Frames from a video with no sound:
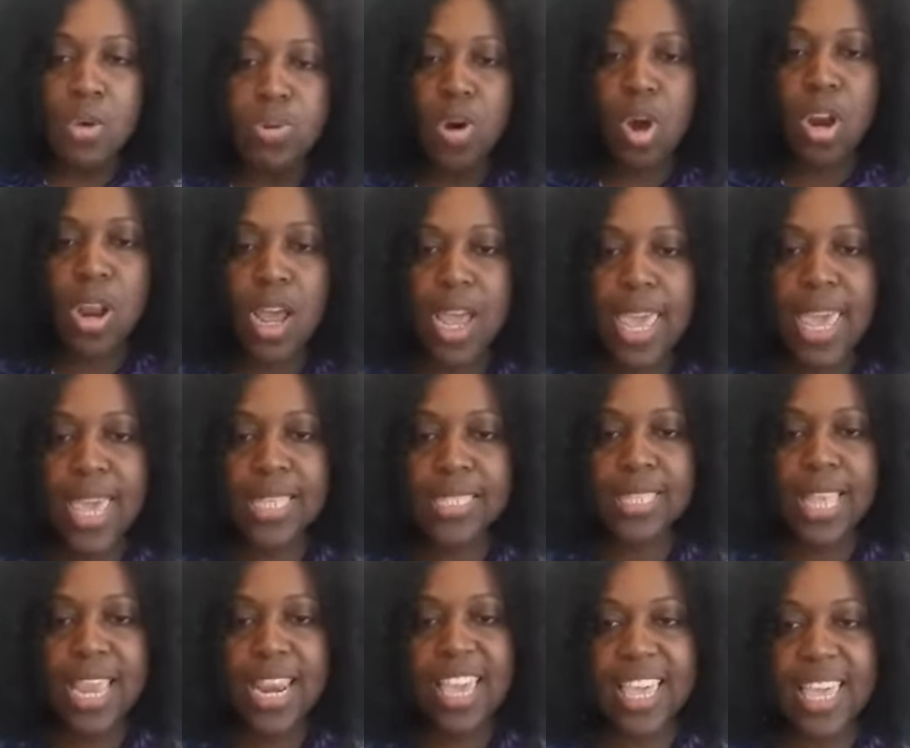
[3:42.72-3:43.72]
Pola he
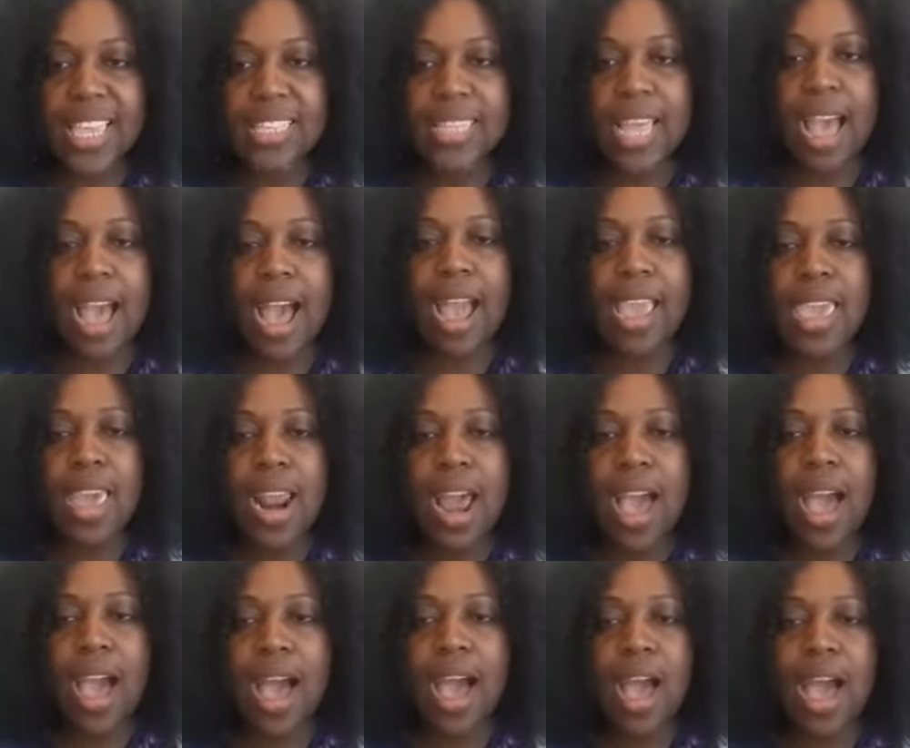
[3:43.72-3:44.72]
sele ke tahayara
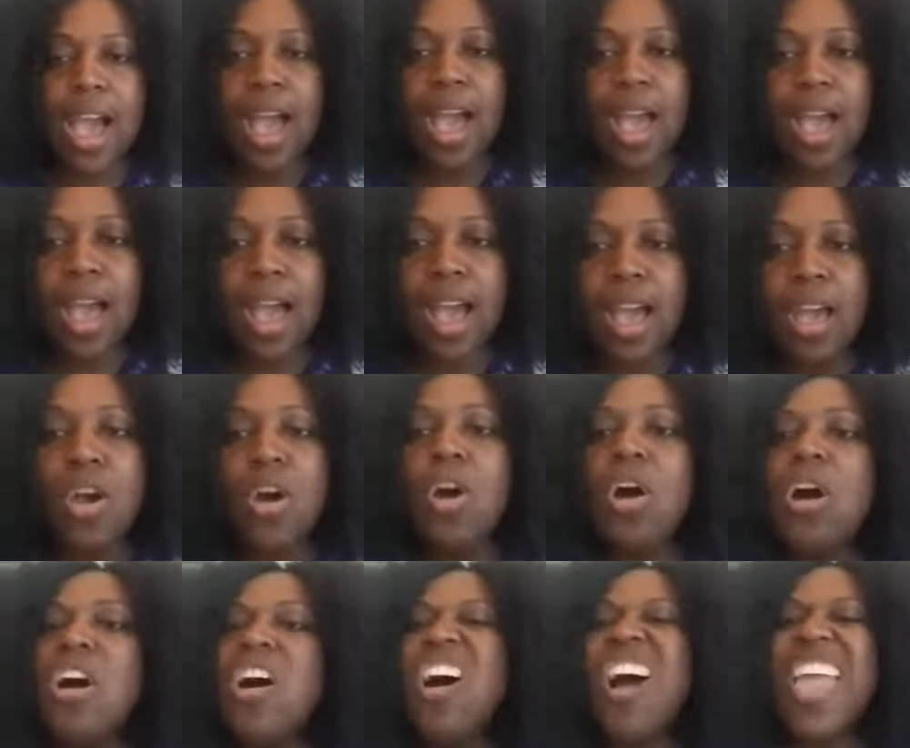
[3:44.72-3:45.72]
ha ha ha ha.
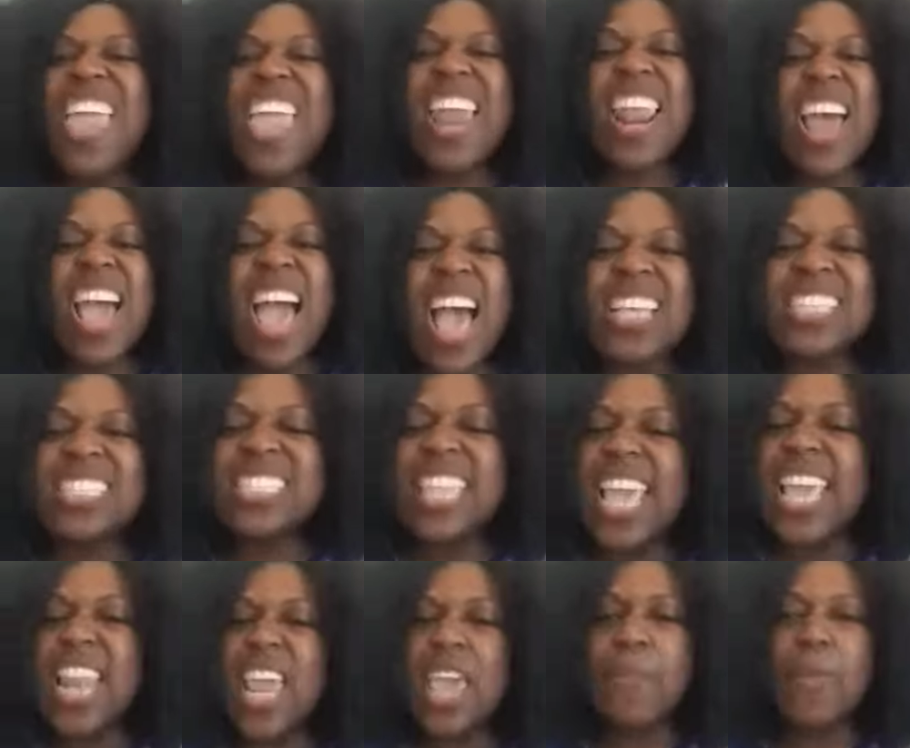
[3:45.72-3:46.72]
ha. ha
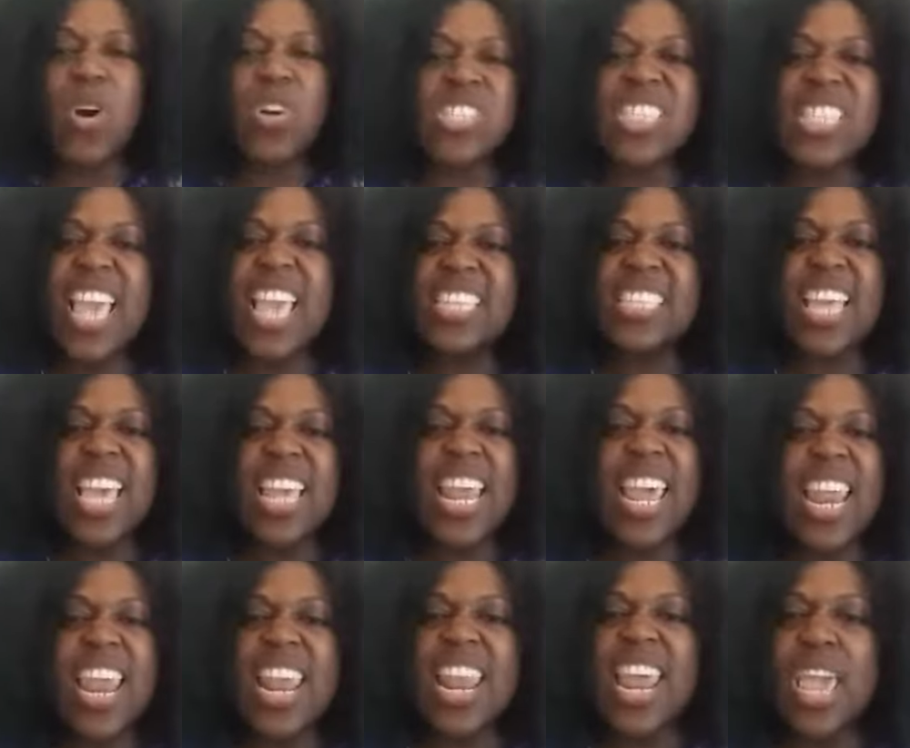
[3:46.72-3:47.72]
sele bo se
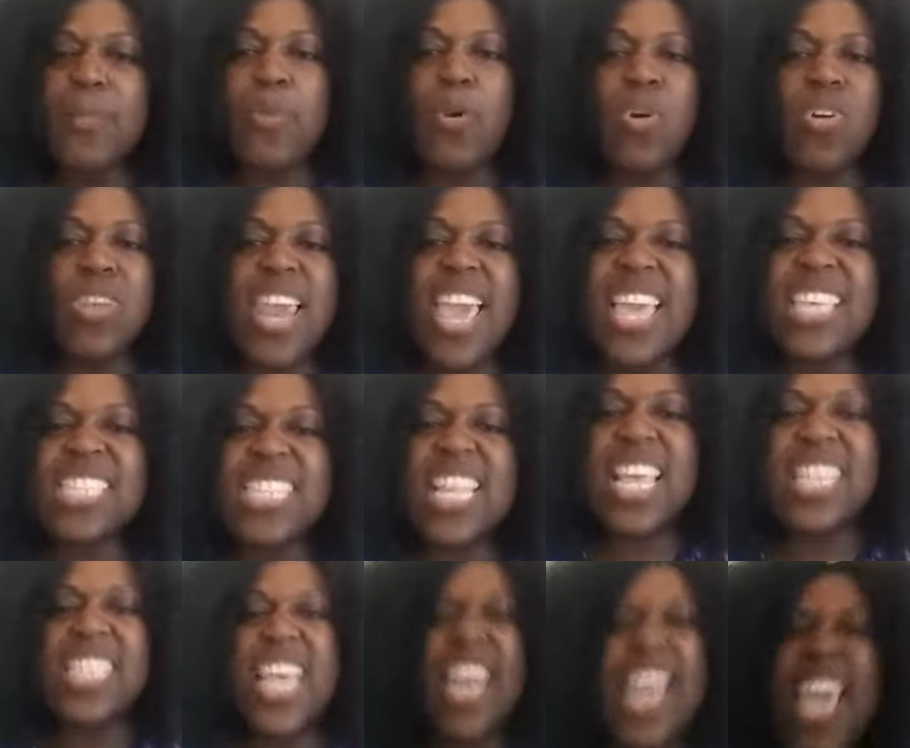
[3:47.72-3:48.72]
le. Pole
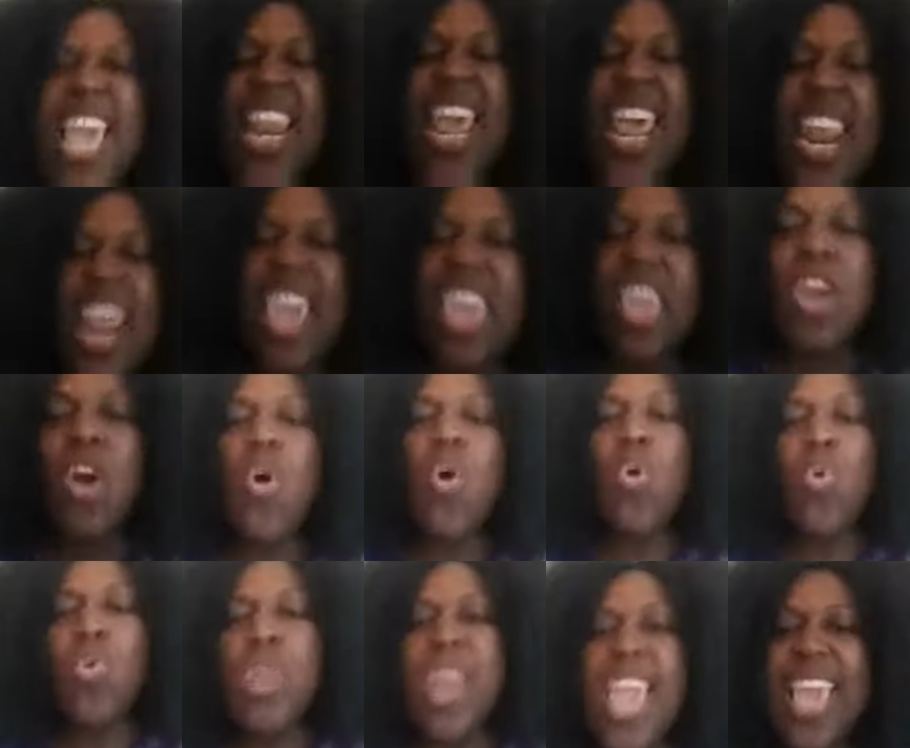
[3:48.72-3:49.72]
se telelele.
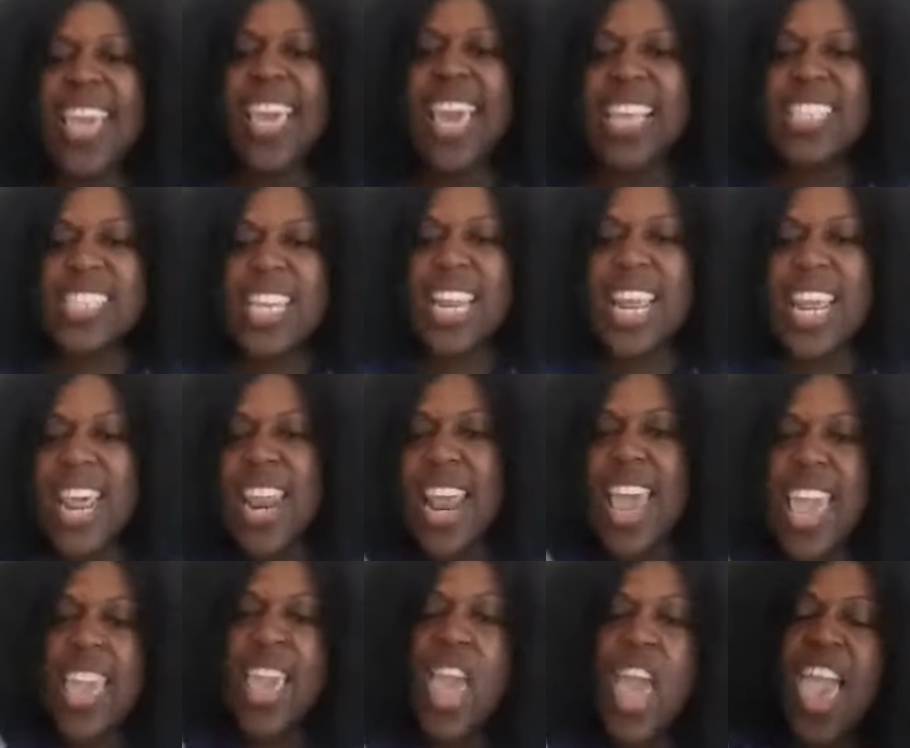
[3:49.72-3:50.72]
Hule ke
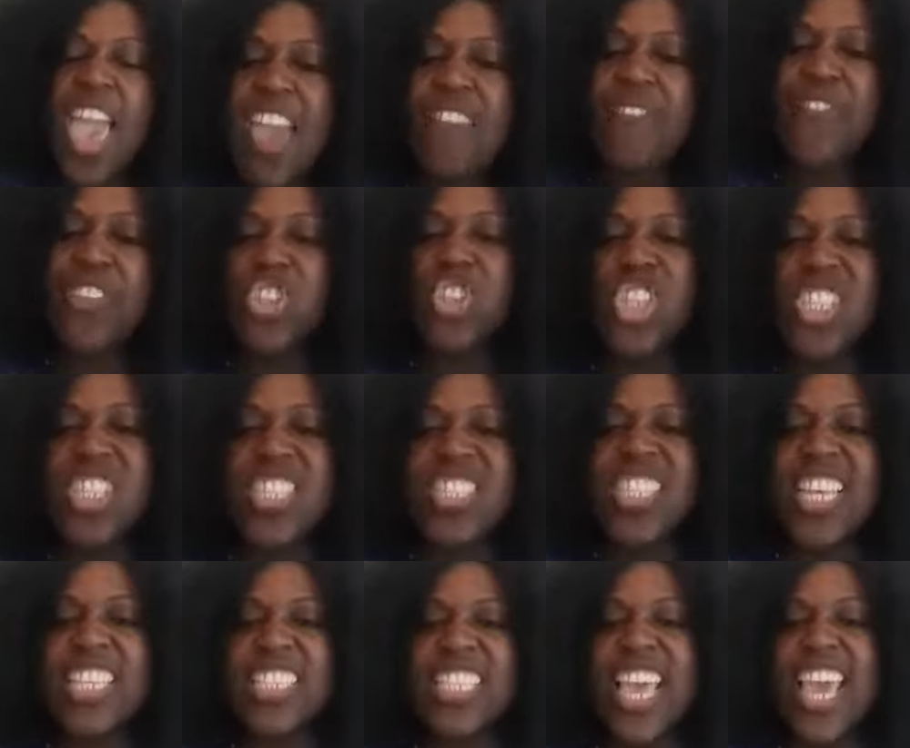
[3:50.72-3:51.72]
selelele.
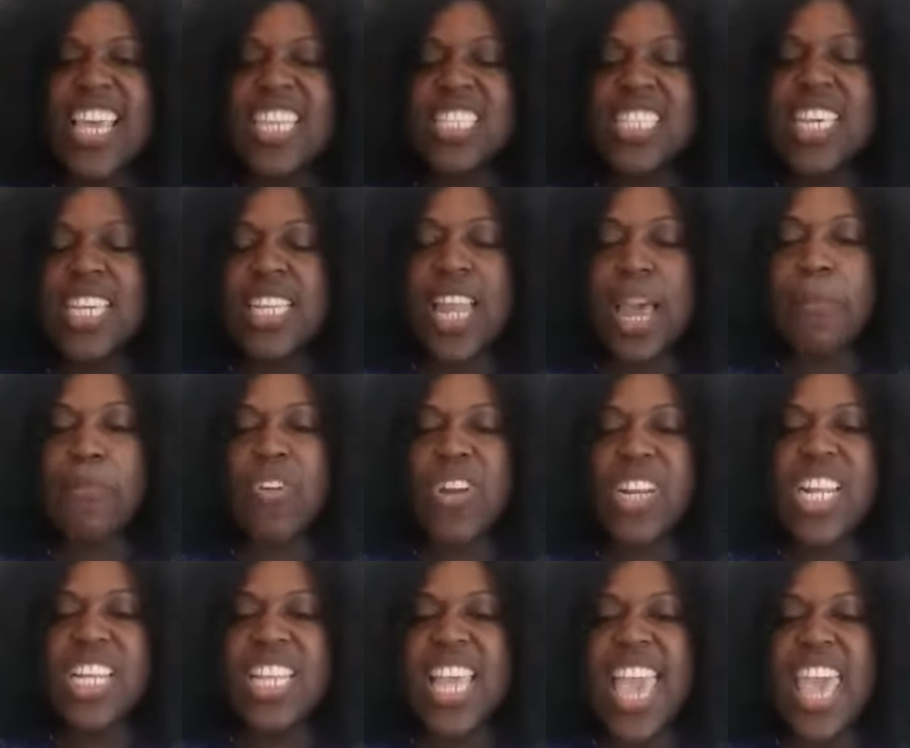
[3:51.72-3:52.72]
Ephesians 6.18. I'm
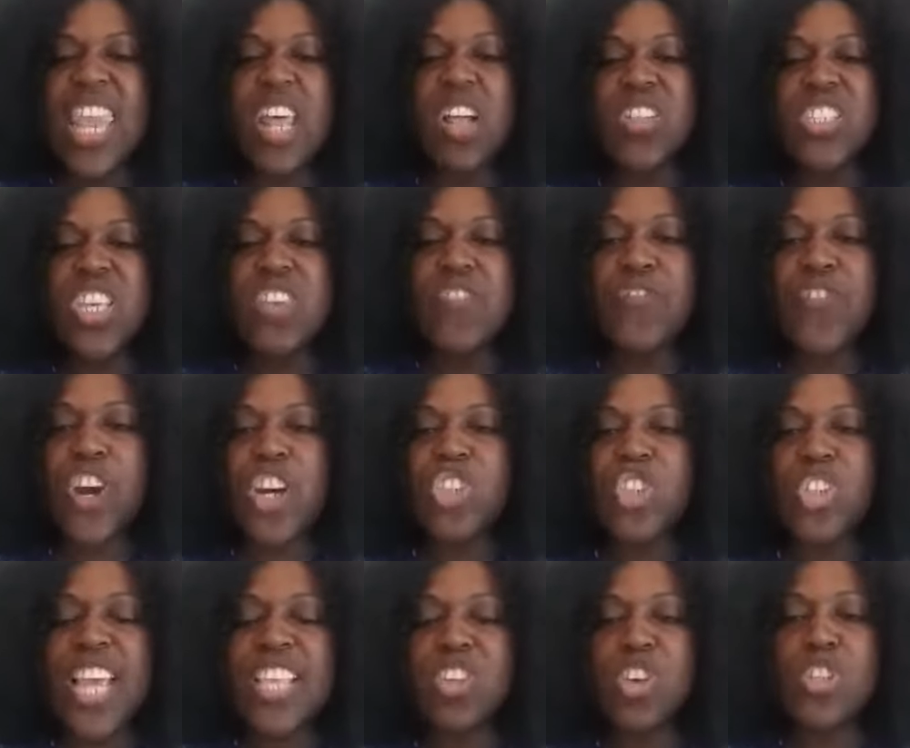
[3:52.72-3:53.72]
reading the NLT
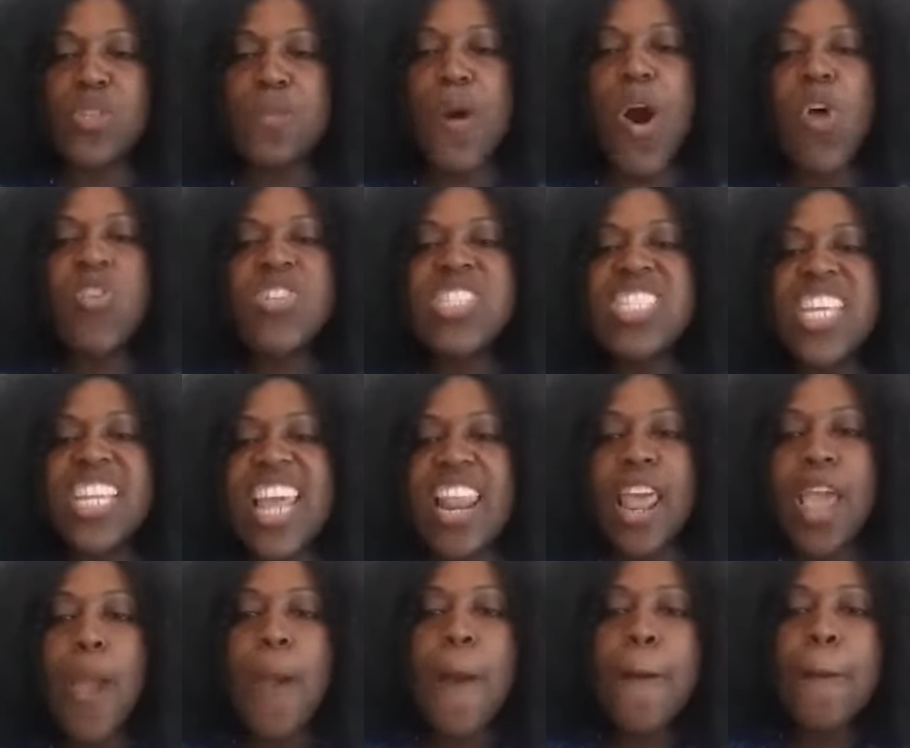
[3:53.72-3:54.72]
version. I just posted it.